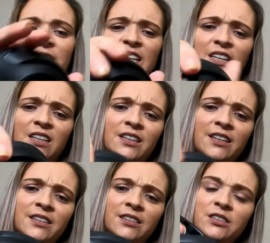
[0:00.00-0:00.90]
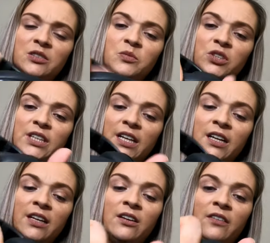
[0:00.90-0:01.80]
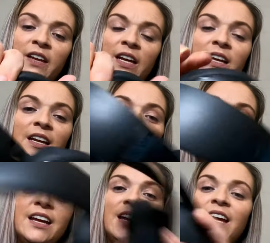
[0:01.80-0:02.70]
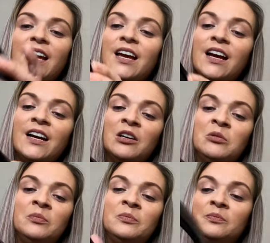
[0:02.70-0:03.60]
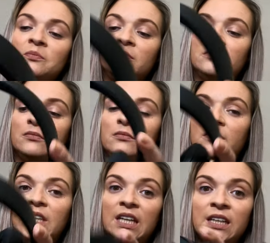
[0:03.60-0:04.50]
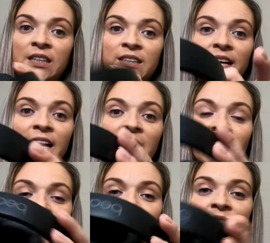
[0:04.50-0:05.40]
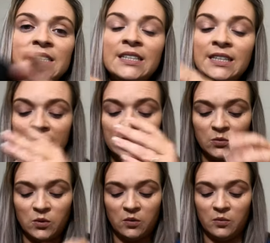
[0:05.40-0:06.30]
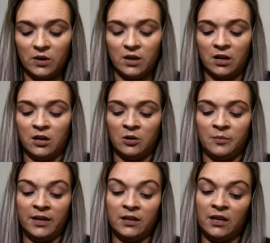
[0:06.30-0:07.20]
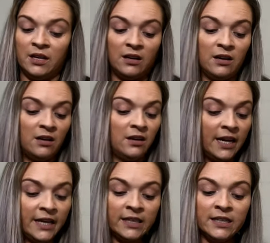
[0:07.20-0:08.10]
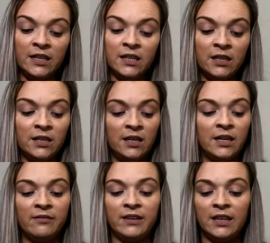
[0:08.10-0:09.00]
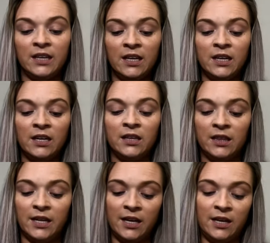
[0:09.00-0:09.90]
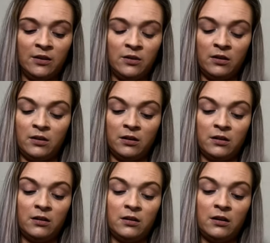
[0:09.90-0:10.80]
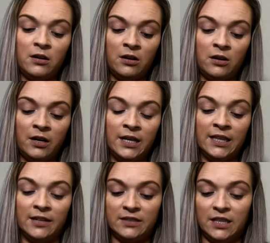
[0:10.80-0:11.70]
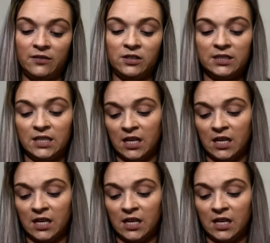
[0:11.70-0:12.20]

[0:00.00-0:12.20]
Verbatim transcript: God, I just smushed the heck out of that. Um, yeah, I've been using these with um, editing and everything. They are a lifesavers.